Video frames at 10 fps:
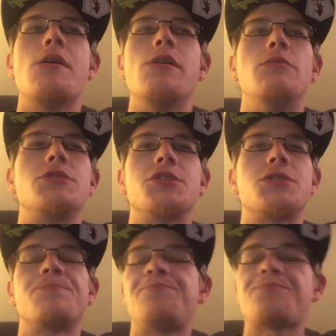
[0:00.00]
It was
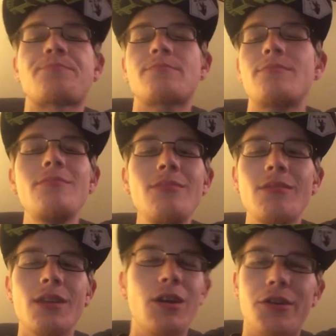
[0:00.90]
just,
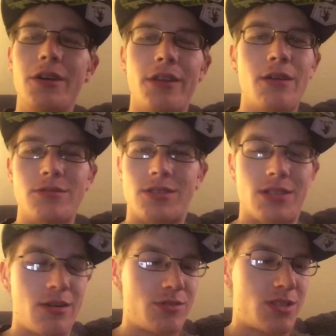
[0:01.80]
I don't know, that
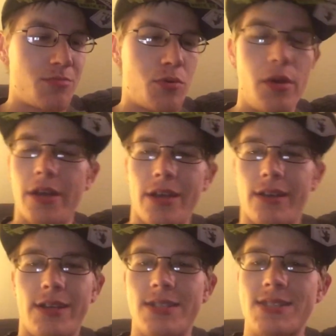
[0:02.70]
was the point, I
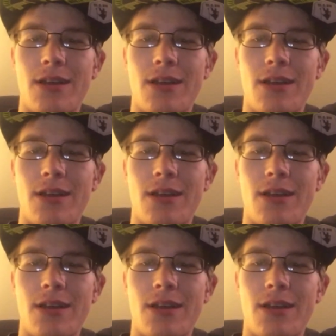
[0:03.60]
guess.